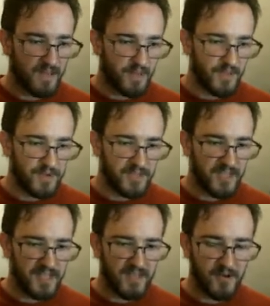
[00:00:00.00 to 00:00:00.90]
Thought those
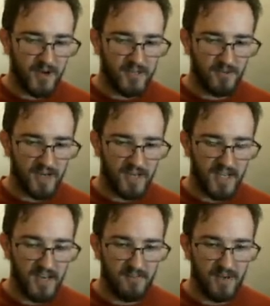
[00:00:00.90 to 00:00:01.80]
TNT crates were going to
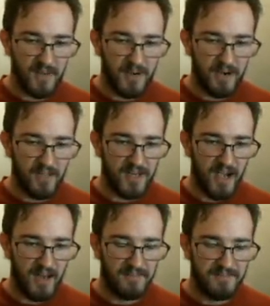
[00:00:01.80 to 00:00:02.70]
get him, but apparently
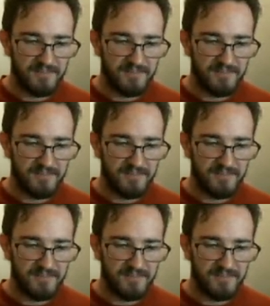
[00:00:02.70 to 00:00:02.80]
not.